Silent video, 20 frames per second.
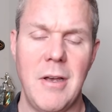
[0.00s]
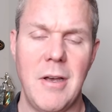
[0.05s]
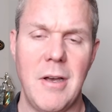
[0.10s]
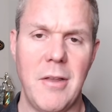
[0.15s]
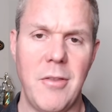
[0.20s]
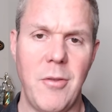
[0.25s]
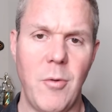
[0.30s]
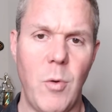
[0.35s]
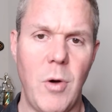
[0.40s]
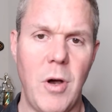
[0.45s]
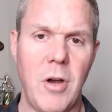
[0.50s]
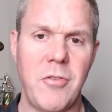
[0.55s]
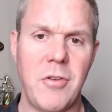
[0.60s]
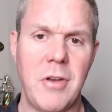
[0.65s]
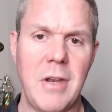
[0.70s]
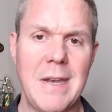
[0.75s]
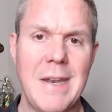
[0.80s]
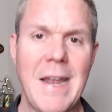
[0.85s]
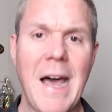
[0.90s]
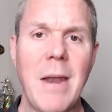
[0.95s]
Uh, the
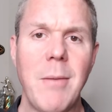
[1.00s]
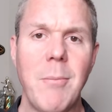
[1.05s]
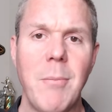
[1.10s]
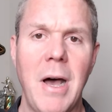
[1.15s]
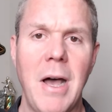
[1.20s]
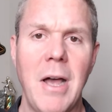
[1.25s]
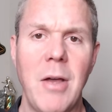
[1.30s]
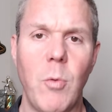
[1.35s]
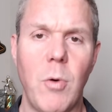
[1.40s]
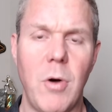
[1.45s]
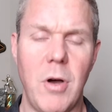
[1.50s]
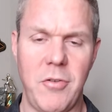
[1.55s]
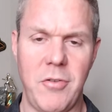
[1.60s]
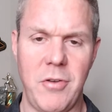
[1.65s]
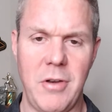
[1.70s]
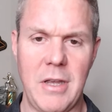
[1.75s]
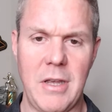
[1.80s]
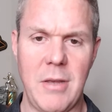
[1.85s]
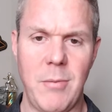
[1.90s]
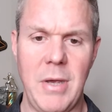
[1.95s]
Washington, not my
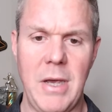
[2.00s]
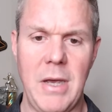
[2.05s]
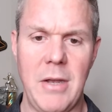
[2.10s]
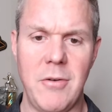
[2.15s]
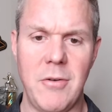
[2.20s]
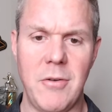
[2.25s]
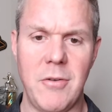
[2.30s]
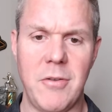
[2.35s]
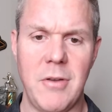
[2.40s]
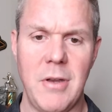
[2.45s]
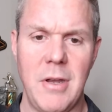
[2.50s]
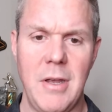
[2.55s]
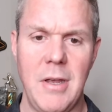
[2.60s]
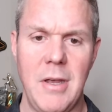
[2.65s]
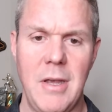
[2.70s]
Washington Commanders,